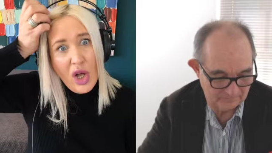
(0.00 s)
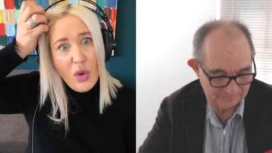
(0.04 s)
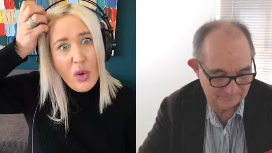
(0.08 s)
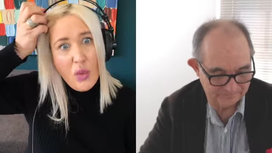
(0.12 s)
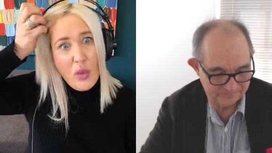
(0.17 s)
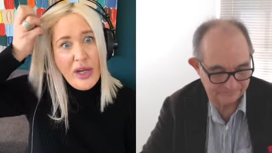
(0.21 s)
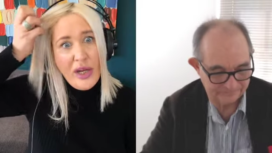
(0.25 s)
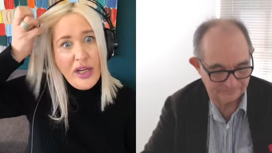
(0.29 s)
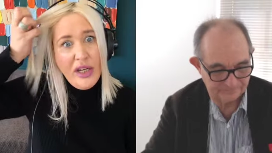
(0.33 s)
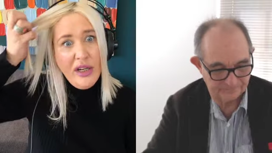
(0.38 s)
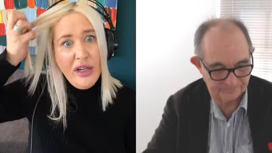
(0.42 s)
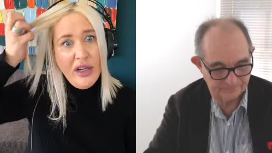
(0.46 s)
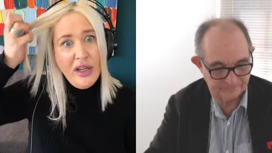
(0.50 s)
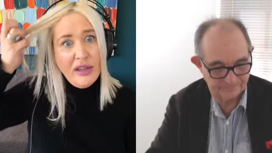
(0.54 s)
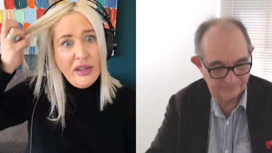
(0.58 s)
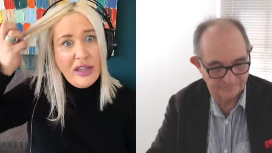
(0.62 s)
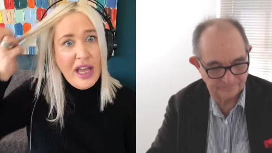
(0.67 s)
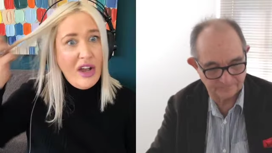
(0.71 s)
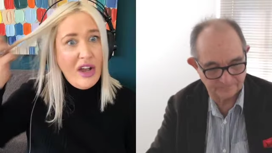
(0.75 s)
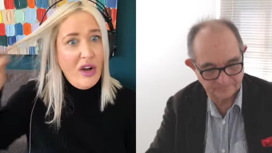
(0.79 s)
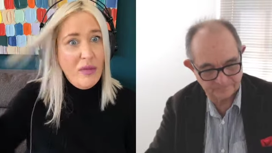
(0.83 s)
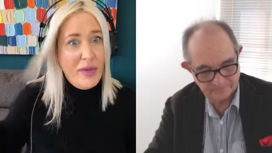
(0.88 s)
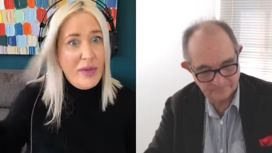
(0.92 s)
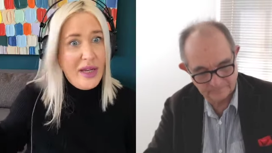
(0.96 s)
Speaker 1: when they
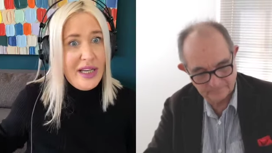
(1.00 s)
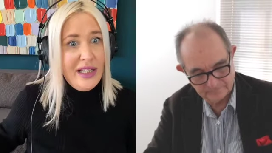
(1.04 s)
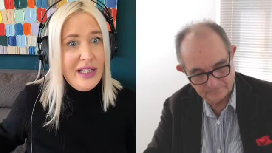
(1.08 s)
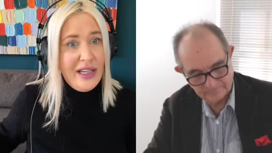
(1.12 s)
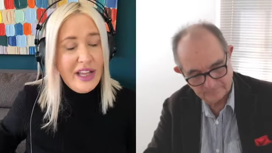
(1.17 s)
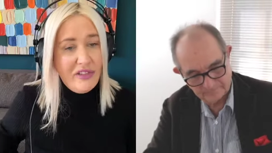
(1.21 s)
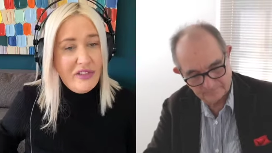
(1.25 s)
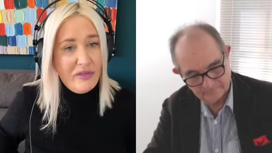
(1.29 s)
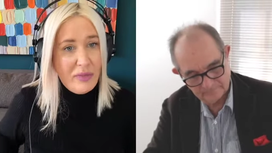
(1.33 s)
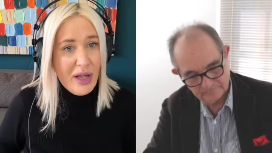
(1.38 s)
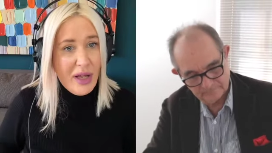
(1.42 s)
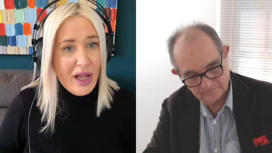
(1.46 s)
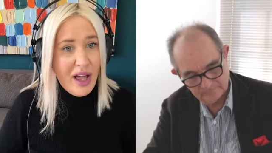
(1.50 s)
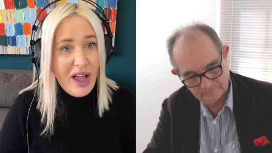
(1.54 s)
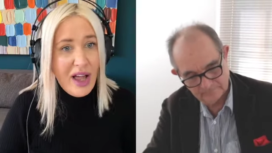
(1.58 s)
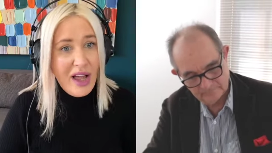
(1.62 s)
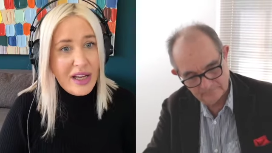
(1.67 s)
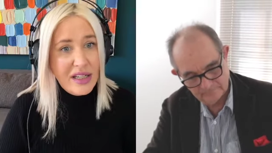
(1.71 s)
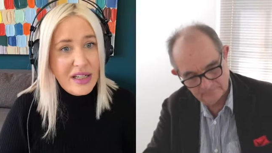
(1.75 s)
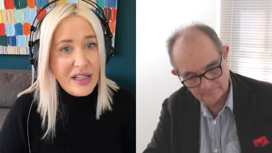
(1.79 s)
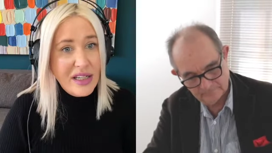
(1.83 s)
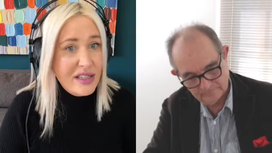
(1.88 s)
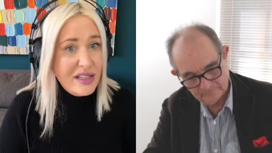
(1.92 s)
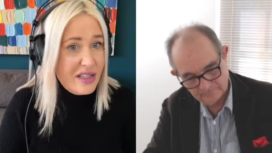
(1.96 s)
are being left behind?
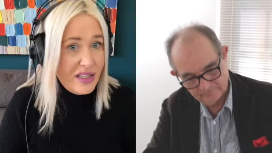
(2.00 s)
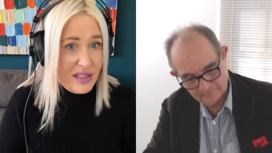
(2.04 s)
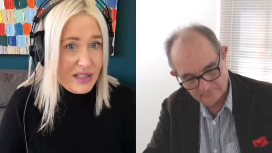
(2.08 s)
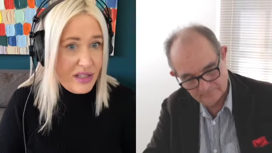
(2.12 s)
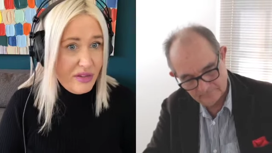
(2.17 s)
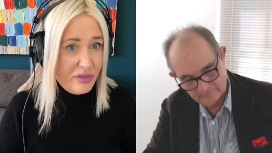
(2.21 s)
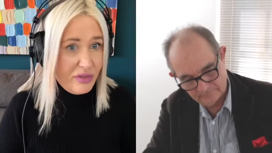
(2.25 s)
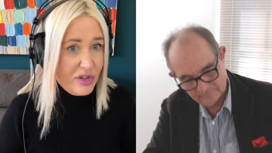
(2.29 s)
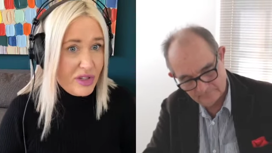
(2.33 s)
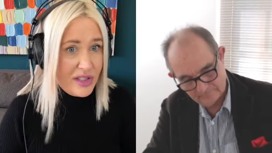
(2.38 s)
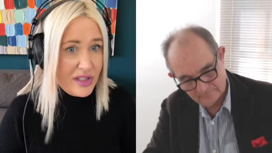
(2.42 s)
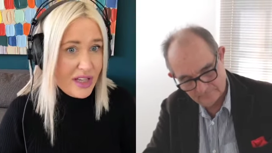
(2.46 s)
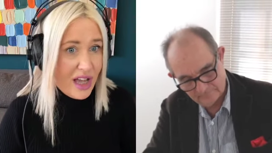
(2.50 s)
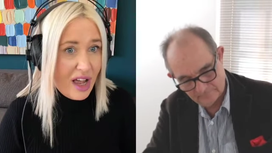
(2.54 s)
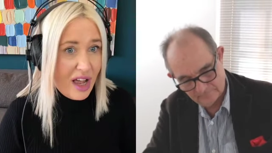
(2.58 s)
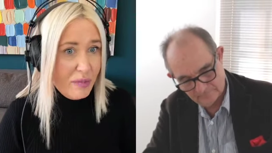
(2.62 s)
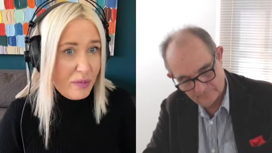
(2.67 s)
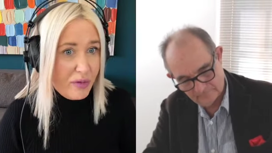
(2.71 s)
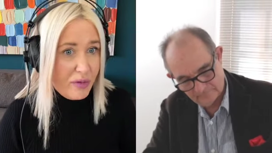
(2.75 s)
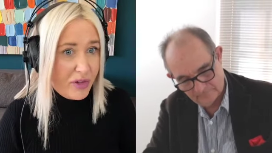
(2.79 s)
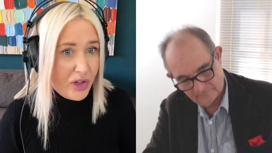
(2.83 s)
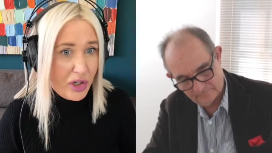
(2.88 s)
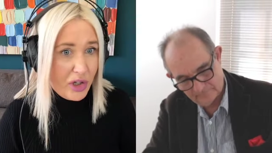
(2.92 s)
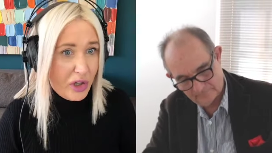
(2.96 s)
It's a different type of
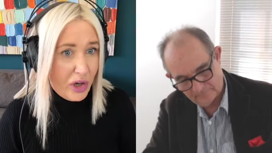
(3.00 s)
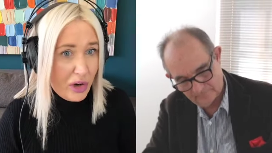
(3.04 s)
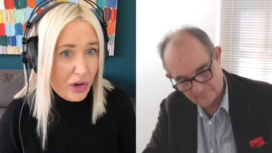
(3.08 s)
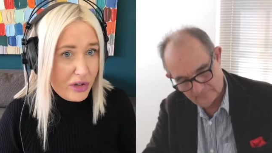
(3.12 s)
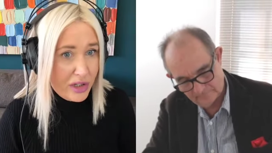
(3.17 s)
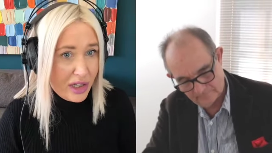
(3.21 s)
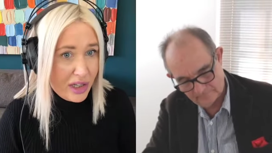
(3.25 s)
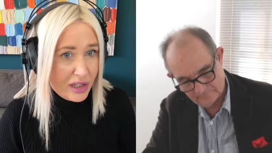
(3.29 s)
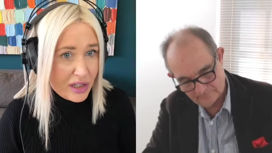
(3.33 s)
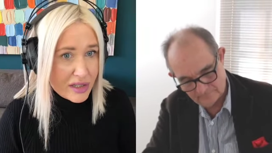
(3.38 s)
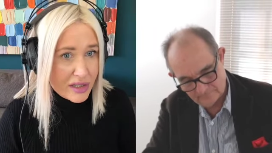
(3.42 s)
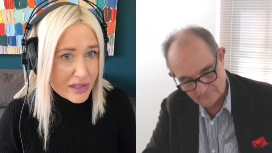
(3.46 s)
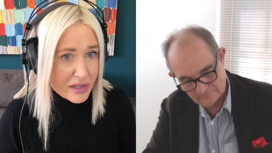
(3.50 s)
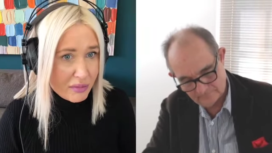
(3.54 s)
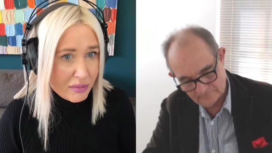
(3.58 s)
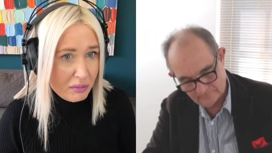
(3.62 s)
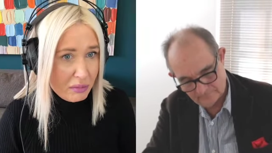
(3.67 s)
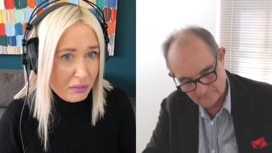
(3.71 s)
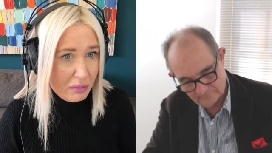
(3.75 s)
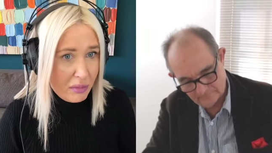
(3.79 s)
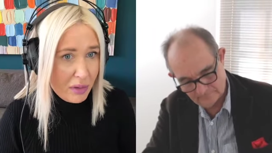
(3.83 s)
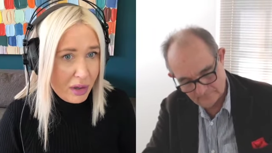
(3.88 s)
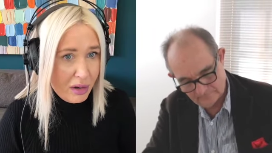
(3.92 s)
colonialism.